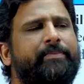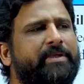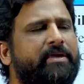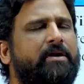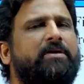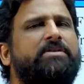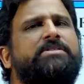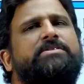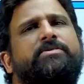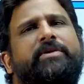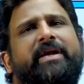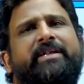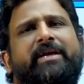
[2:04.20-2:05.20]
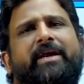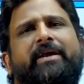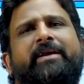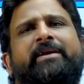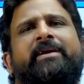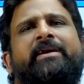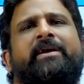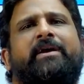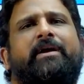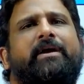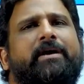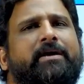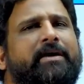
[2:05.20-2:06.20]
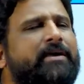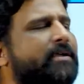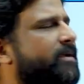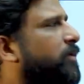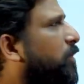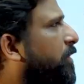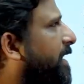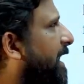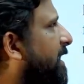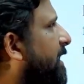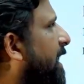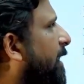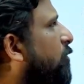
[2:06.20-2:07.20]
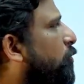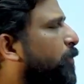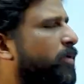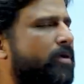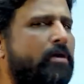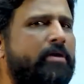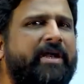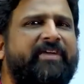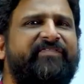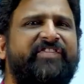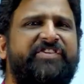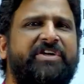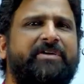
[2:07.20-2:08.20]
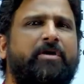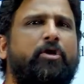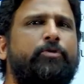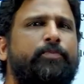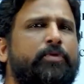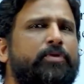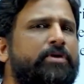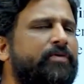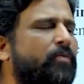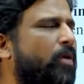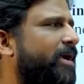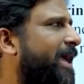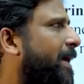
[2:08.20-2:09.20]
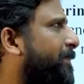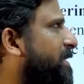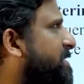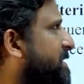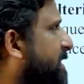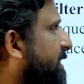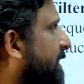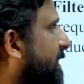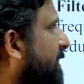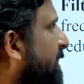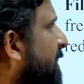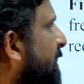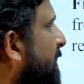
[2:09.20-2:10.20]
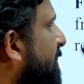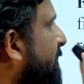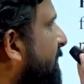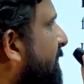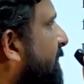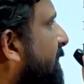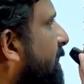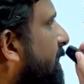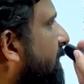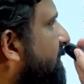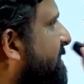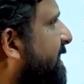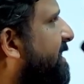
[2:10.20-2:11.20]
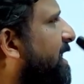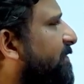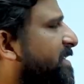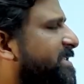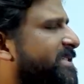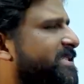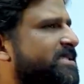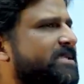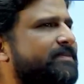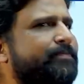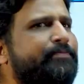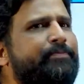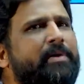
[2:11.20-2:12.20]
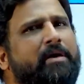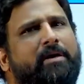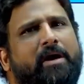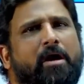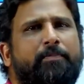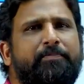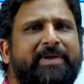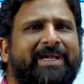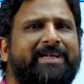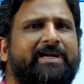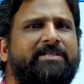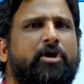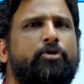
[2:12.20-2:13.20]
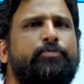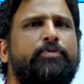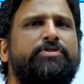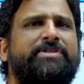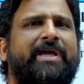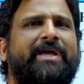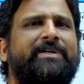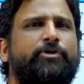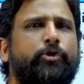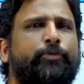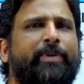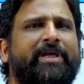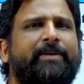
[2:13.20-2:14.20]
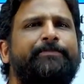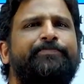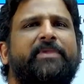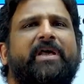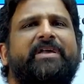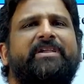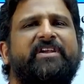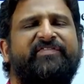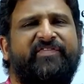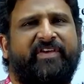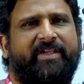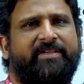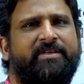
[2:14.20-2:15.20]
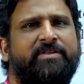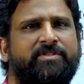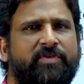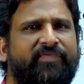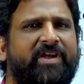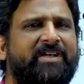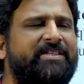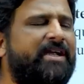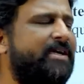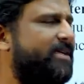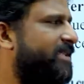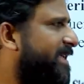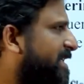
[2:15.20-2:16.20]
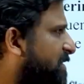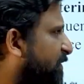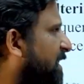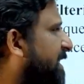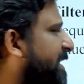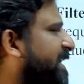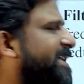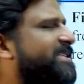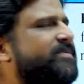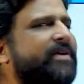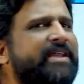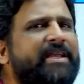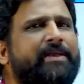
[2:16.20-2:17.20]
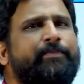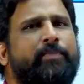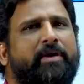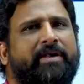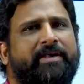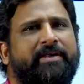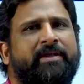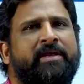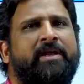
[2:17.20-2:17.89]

Because to get a good output or efficient output, what happens here, the signal which is obtained at the output side should be error free. So for that, this filtering is very important.